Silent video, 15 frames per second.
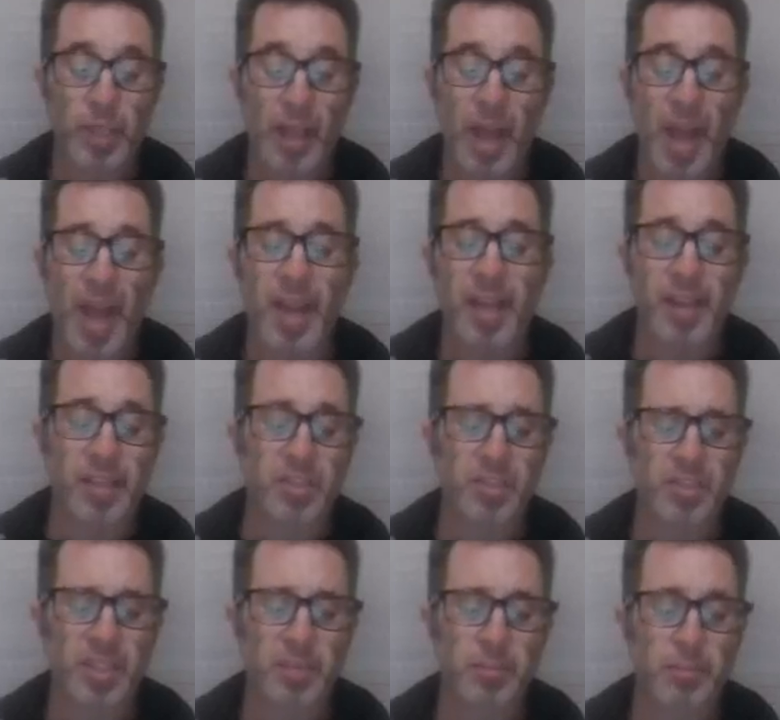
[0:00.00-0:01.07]
ads
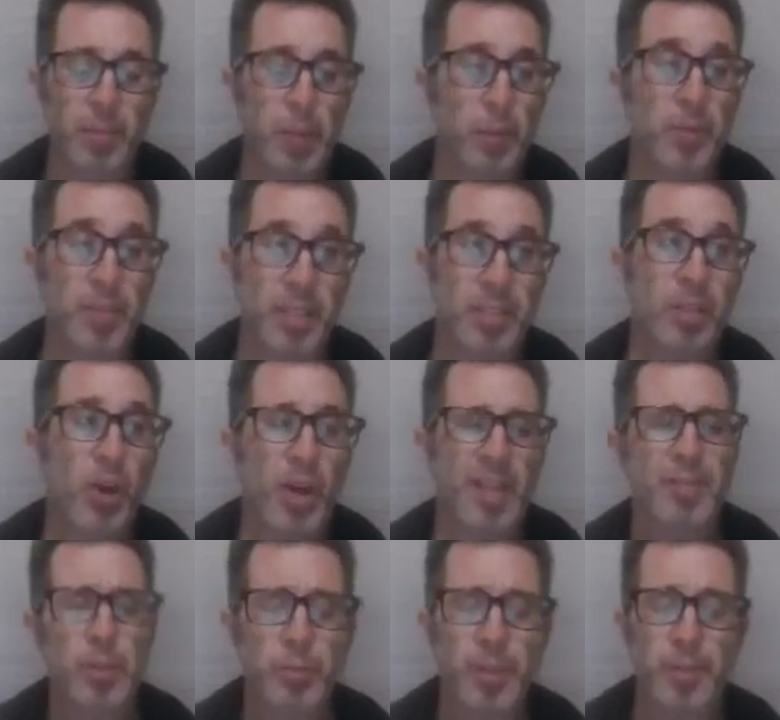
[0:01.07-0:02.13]
and people saying, oh, I have
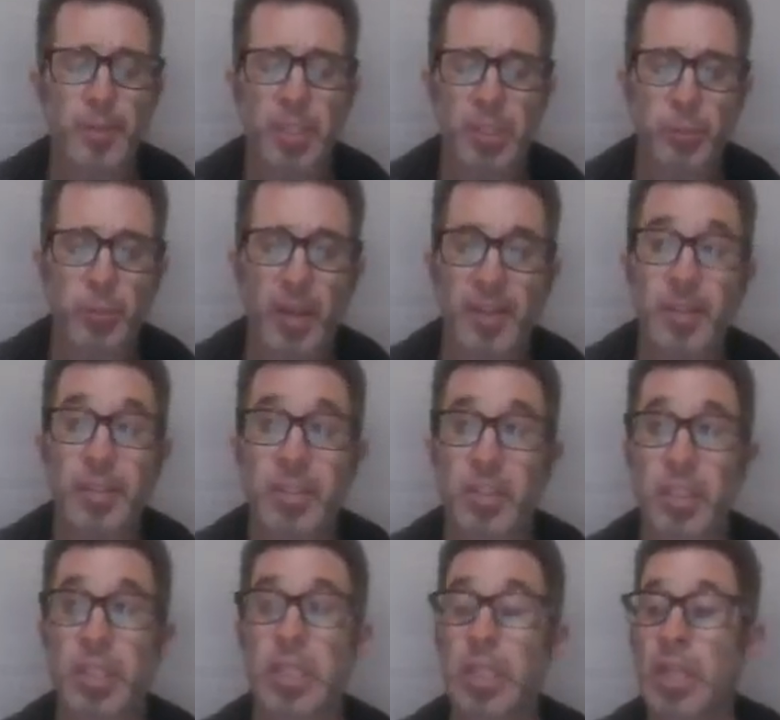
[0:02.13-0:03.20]
the best
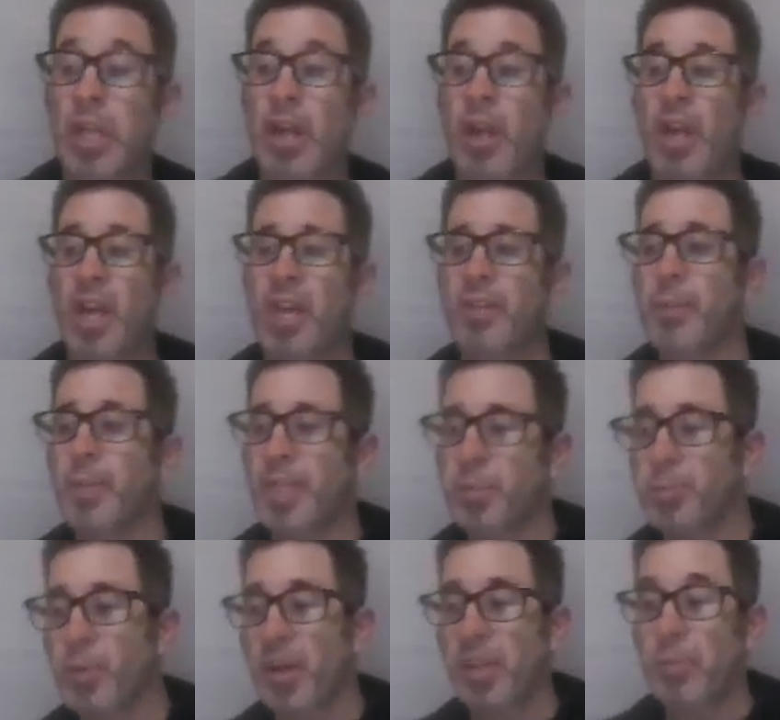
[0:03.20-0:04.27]
product. I have the best
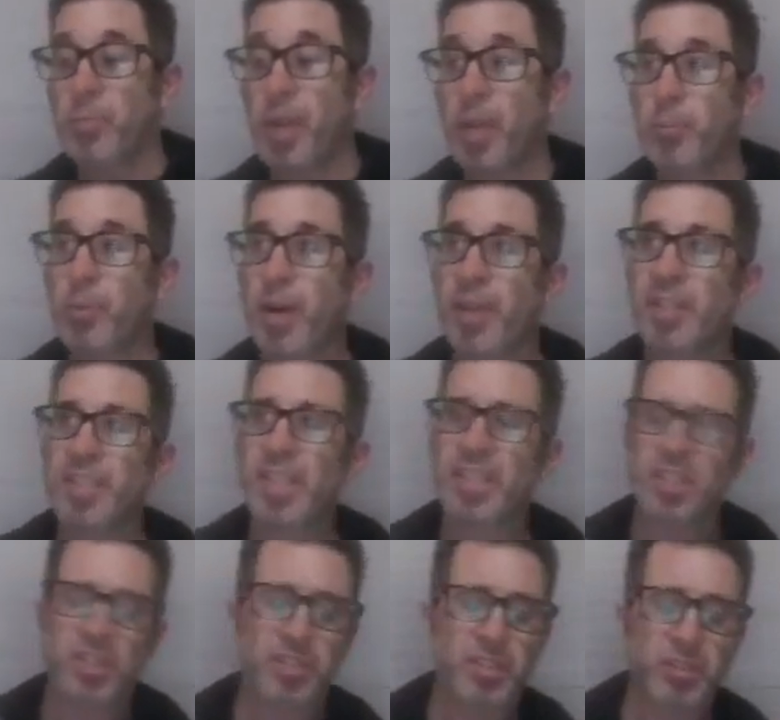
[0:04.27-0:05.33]
product. My product
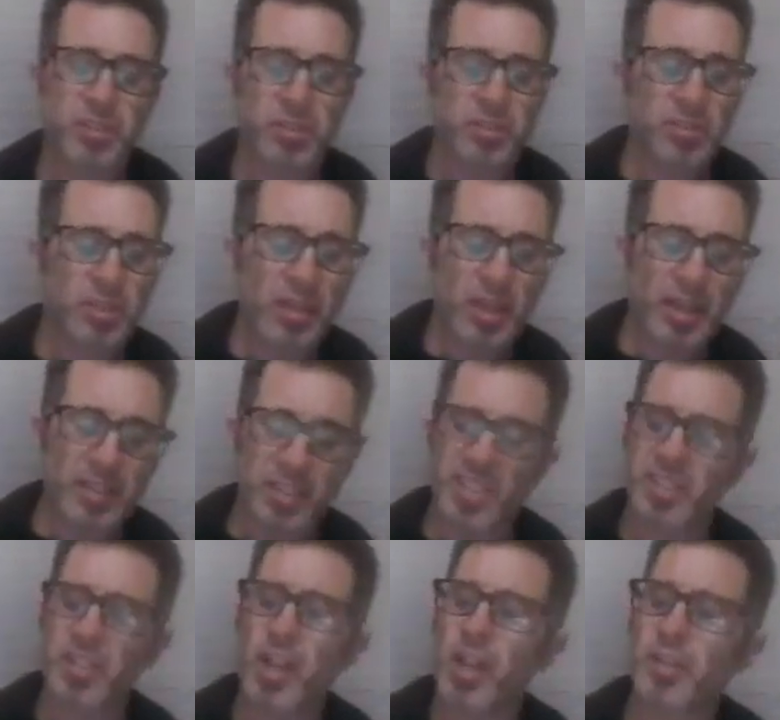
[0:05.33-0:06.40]
has this
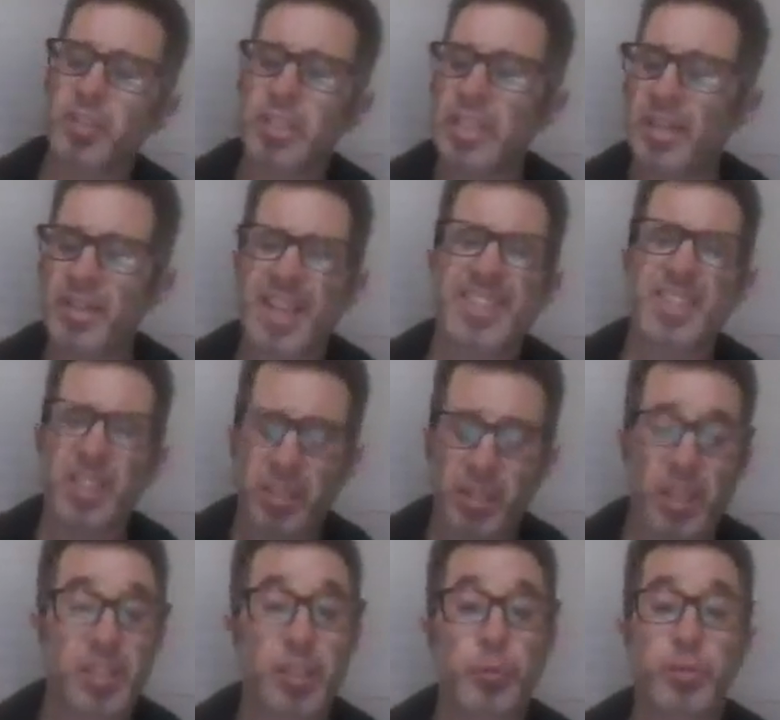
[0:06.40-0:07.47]
technology and that
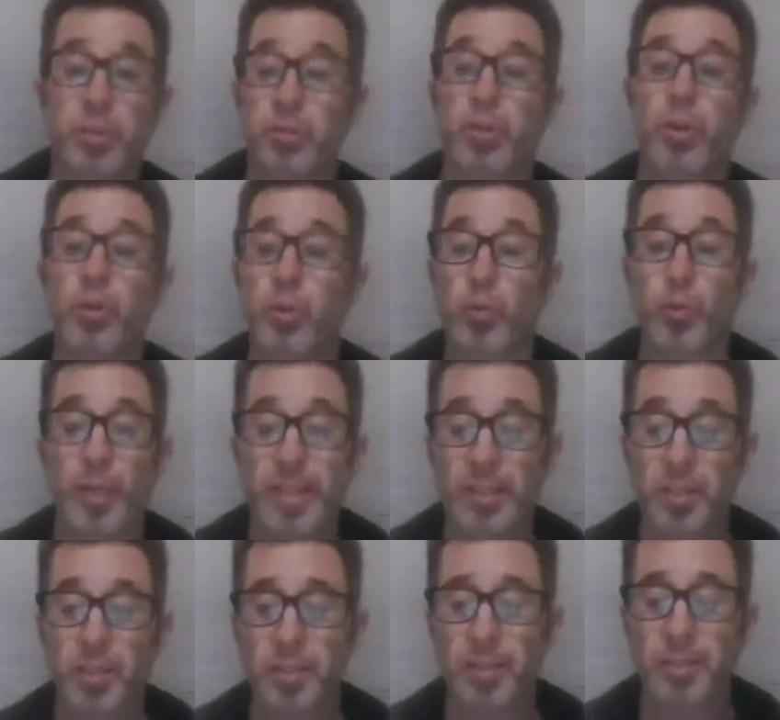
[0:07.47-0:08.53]
technology, which is all great and
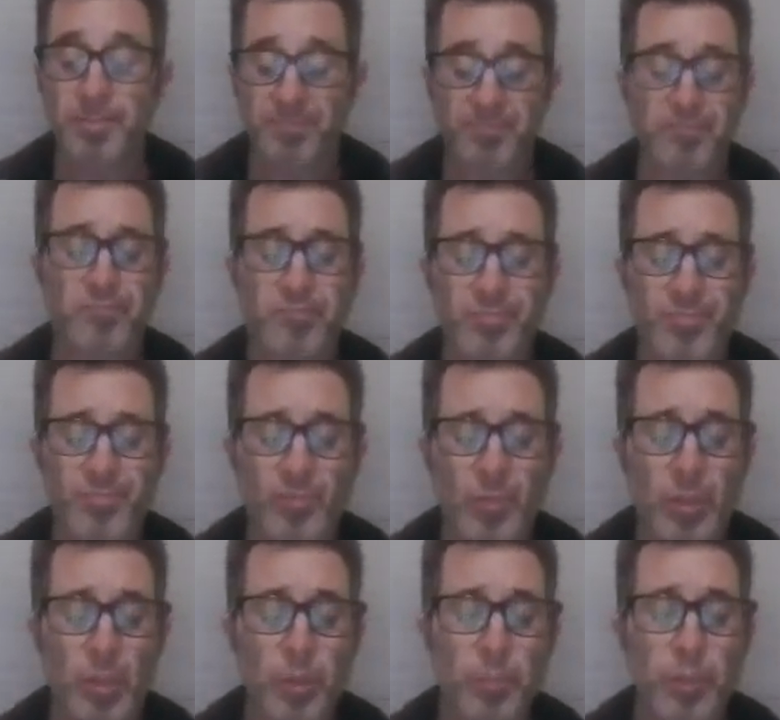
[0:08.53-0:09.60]
good.
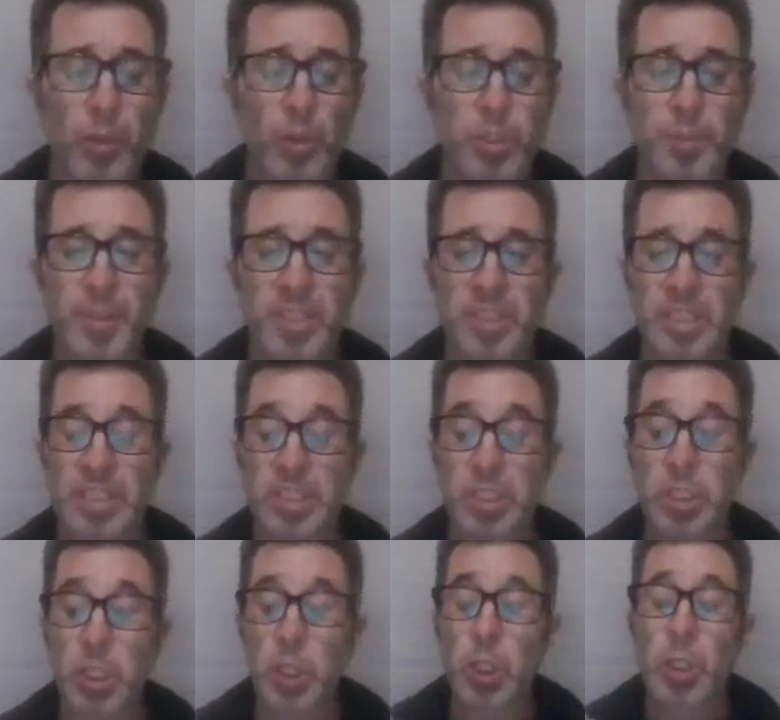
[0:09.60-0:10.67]
But ultimately, it's
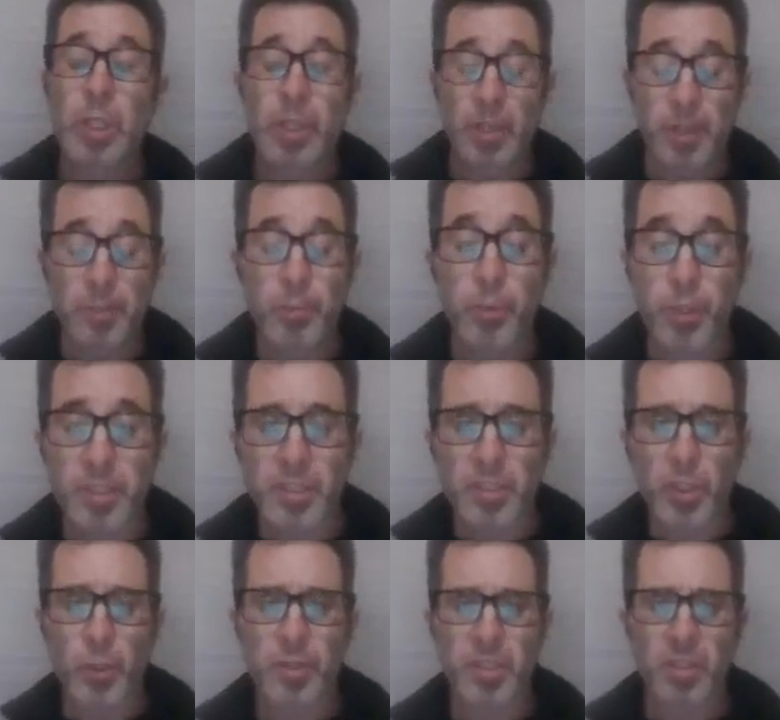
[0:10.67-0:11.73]
important to
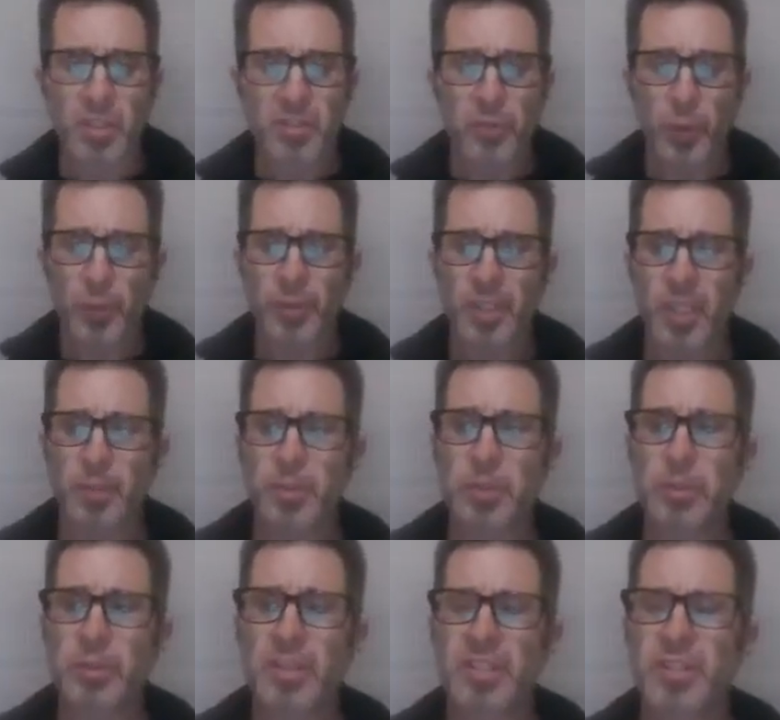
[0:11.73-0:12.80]
know what to look for when it comes
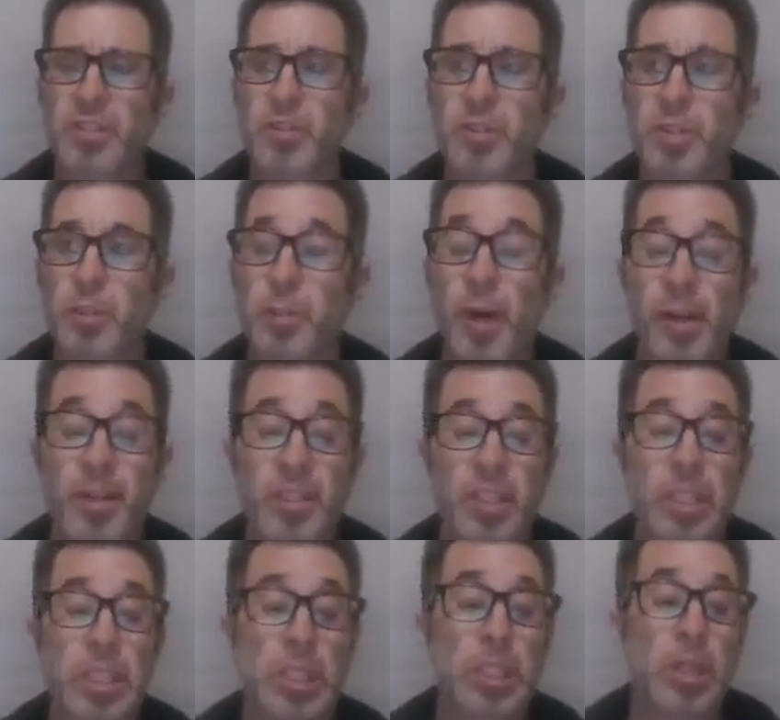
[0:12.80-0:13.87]
to a nutritional product.
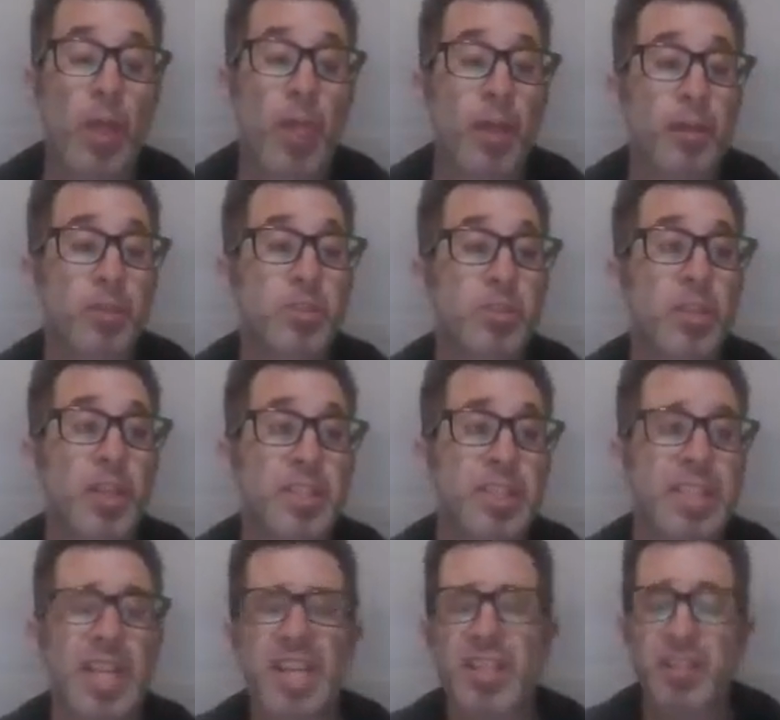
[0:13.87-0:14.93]
Does
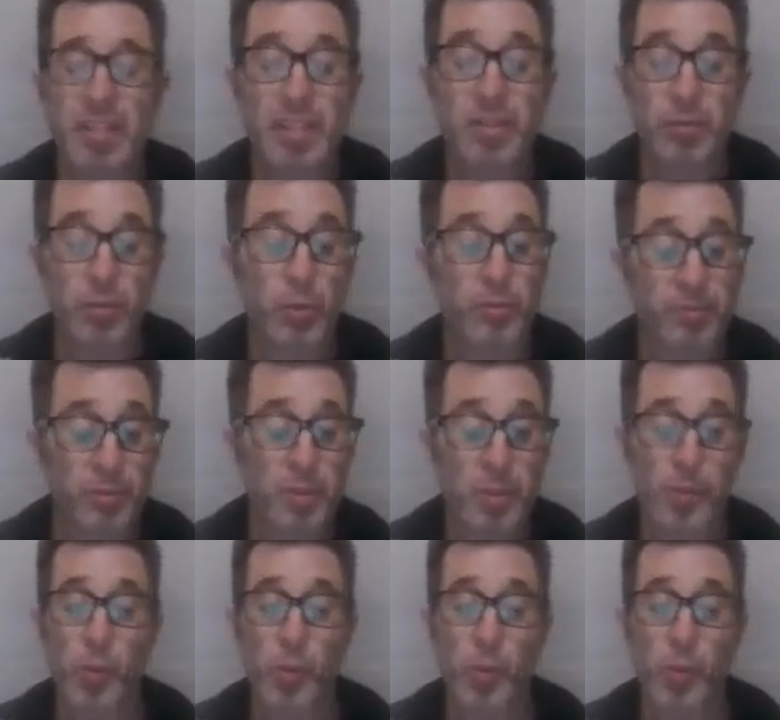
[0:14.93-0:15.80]
it have, for number